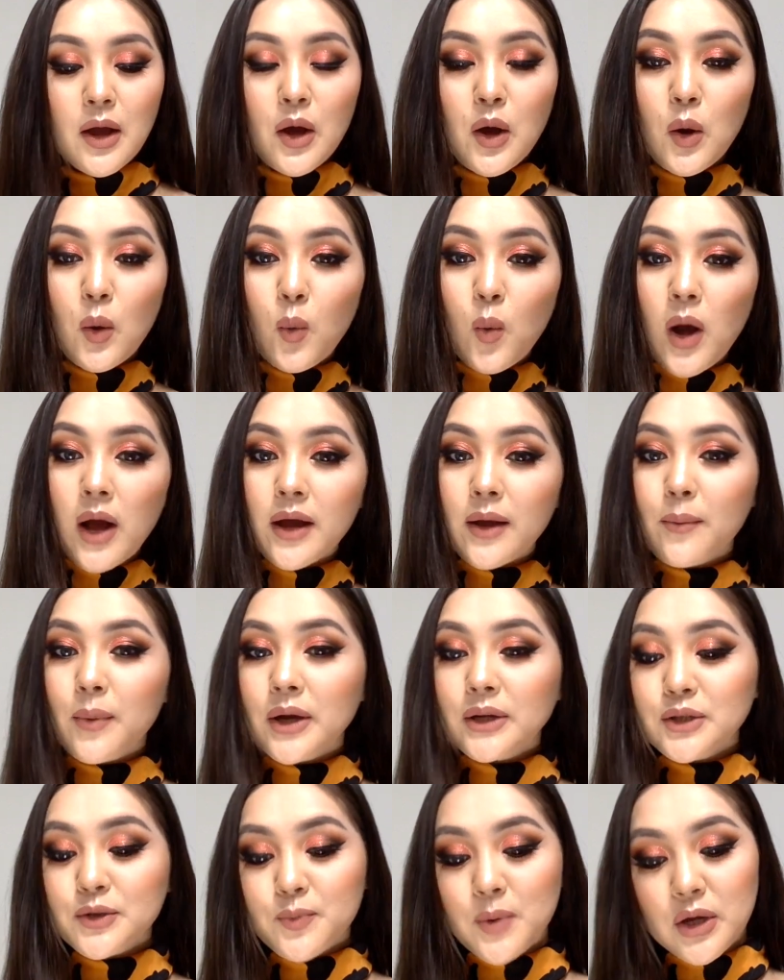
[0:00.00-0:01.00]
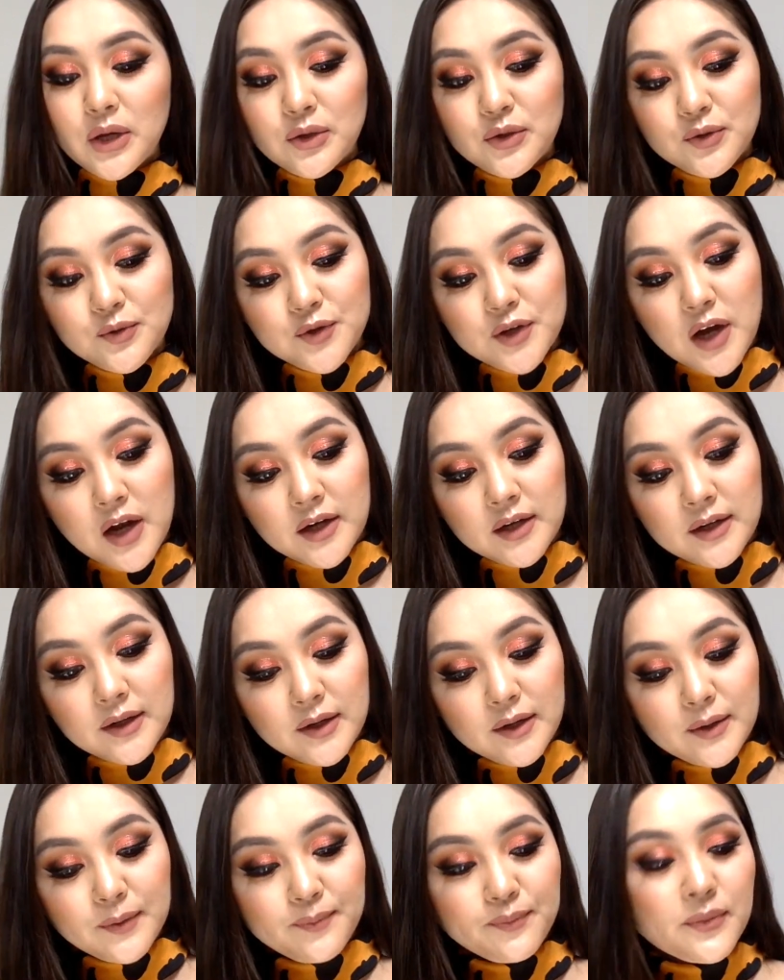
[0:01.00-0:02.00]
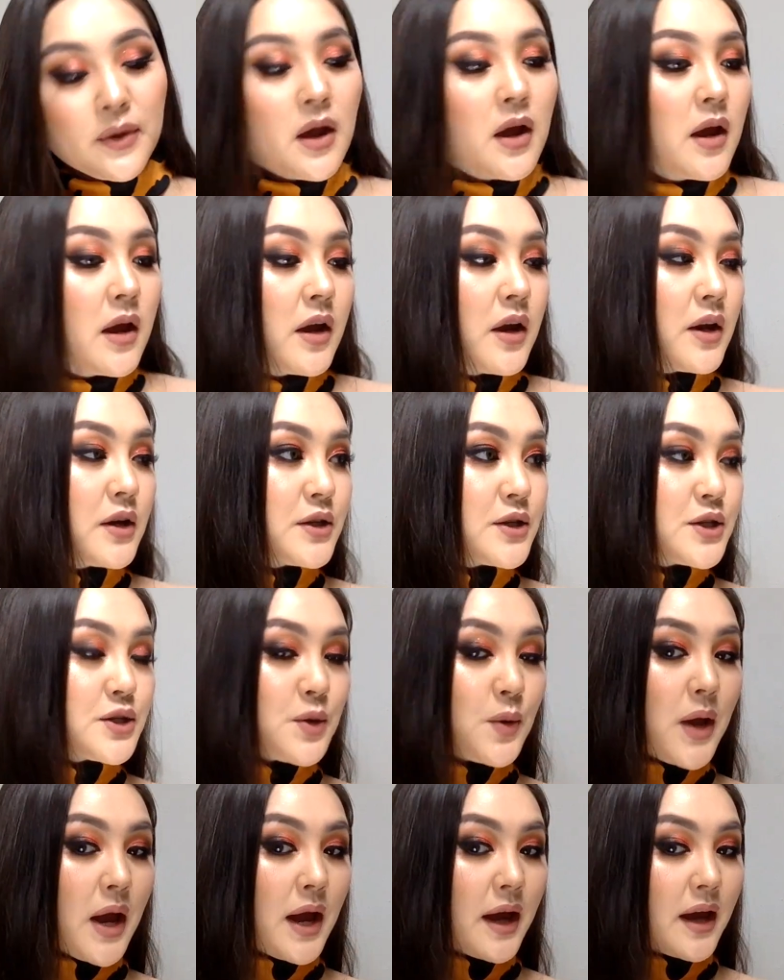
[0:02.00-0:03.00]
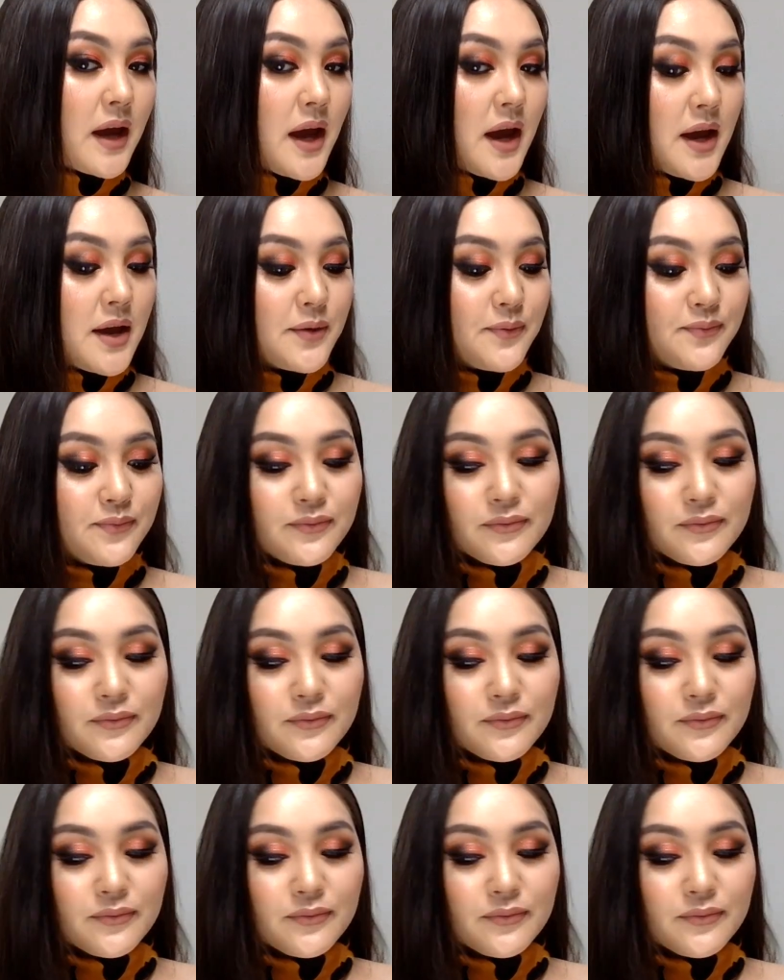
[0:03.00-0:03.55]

Hello, welcome back to my YouTube channel. Here's Toya again.